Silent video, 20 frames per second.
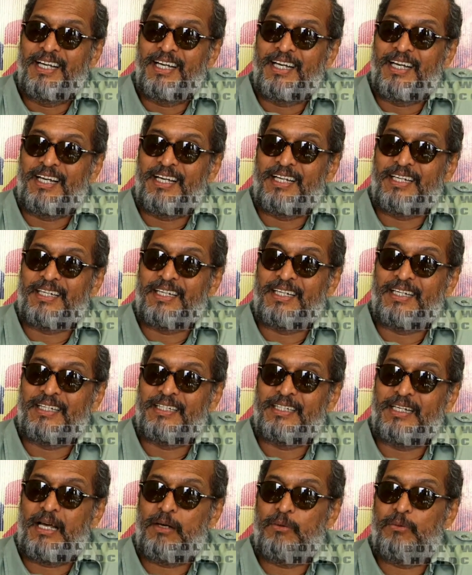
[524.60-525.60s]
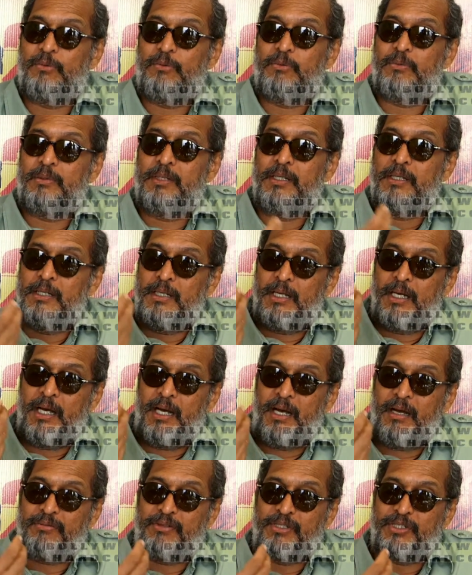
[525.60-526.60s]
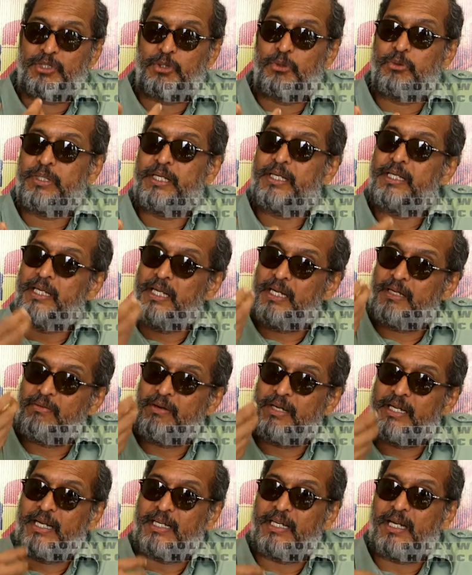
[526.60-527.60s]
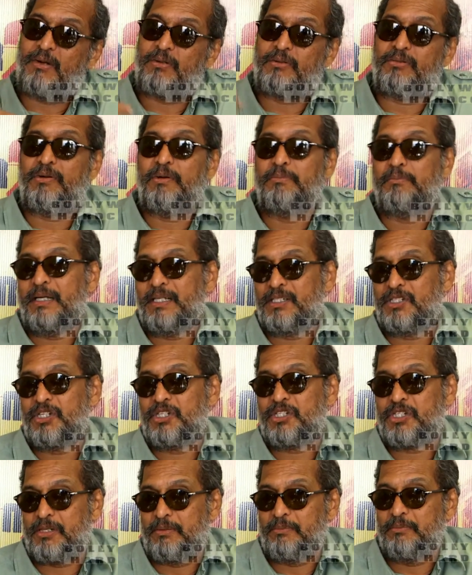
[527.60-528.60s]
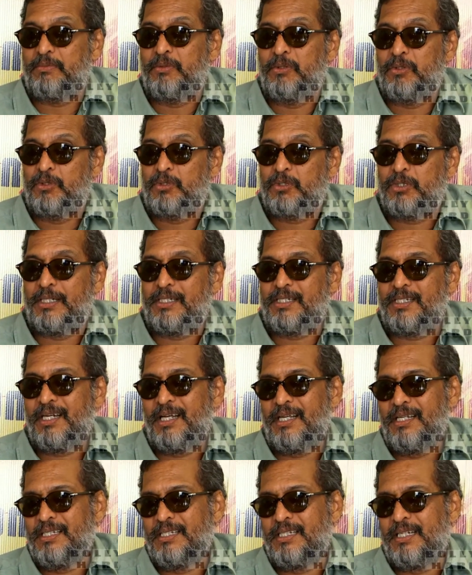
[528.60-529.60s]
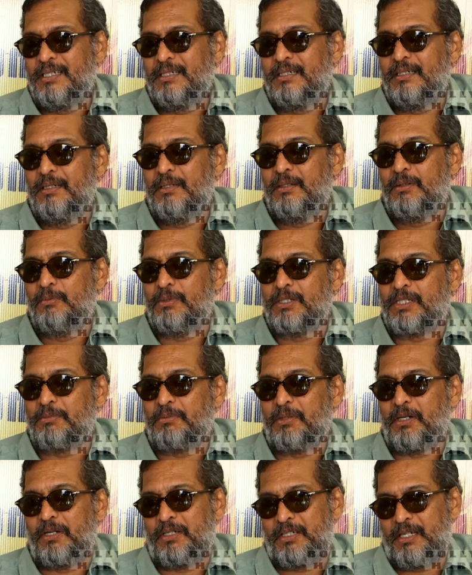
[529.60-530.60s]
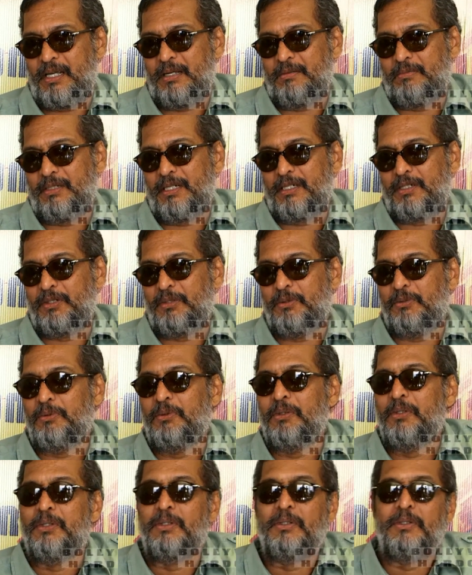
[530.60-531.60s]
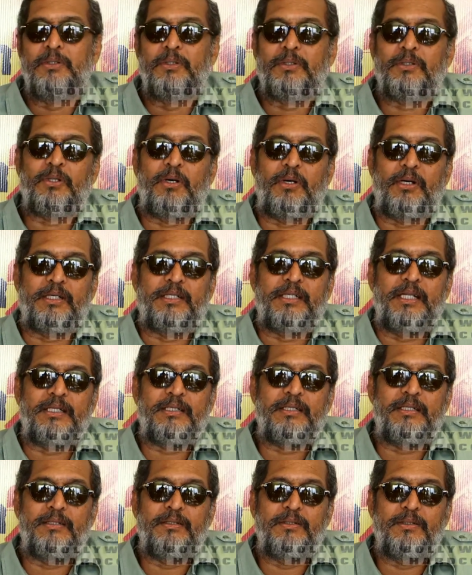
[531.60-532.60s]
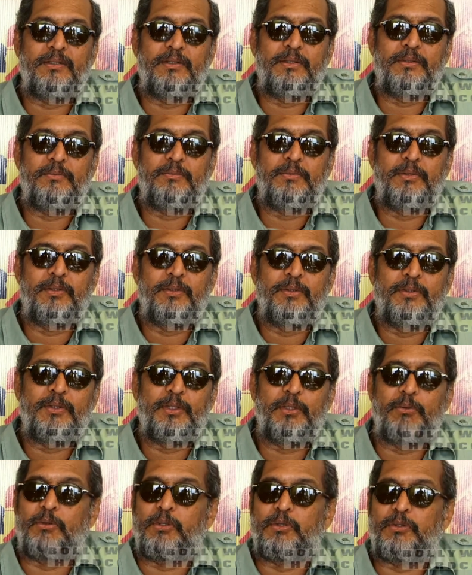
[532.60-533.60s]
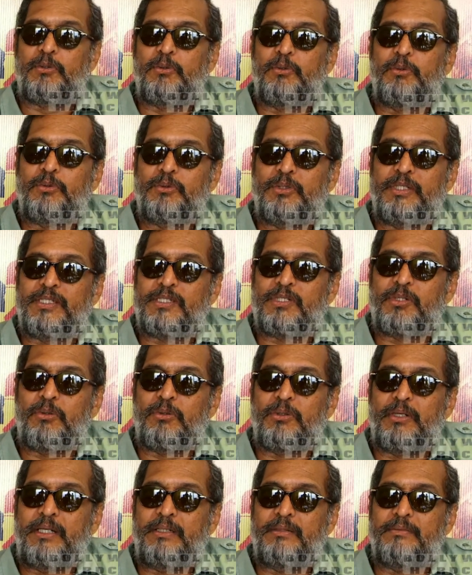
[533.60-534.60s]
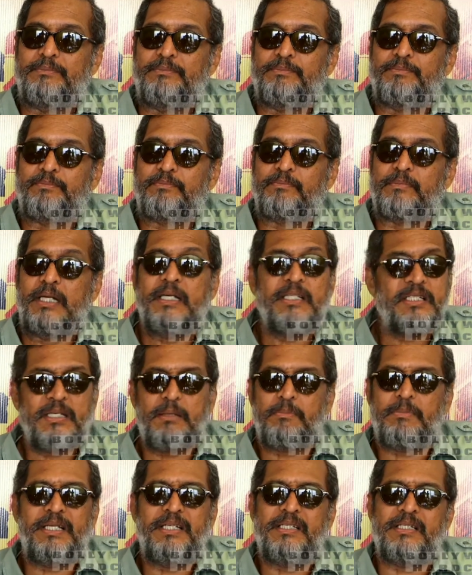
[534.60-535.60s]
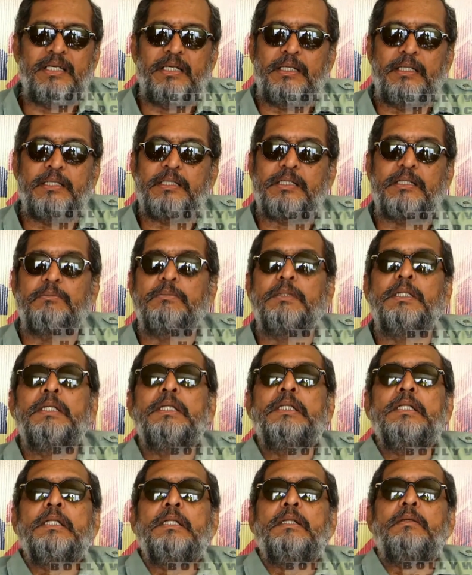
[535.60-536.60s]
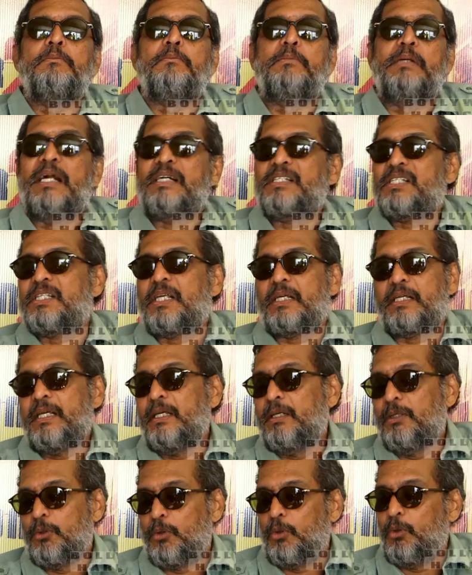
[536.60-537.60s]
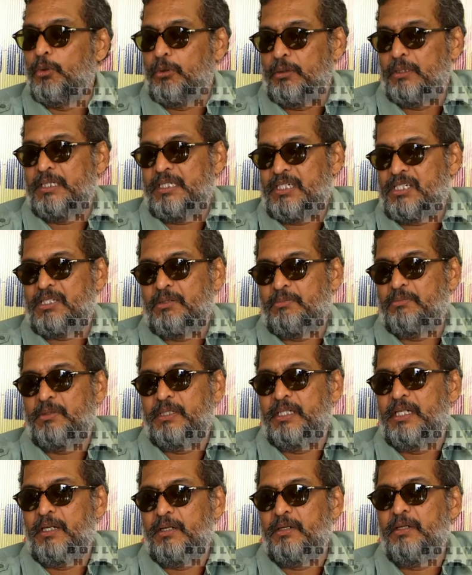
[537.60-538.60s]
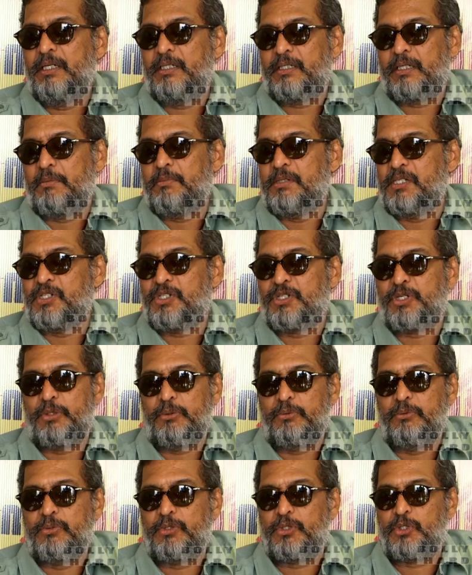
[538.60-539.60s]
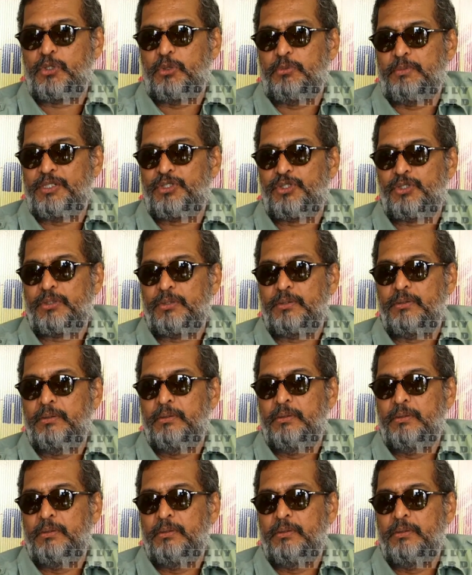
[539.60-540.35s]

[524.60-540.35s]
And now, after shooting, it will get out from my system. So it's nice that once upon a time that you thought that you want to do this role. And it's amazing. It's a blood-sucking role. It's somebody really, it troubles you so much.